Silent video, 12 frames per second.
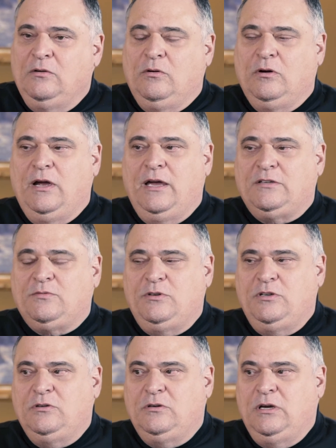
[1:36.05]
whereas
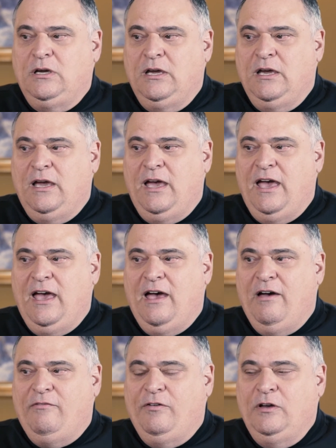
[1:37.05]
when you
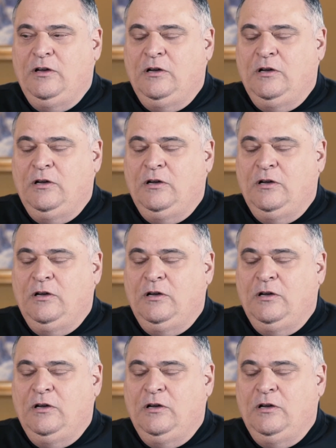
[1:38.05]
have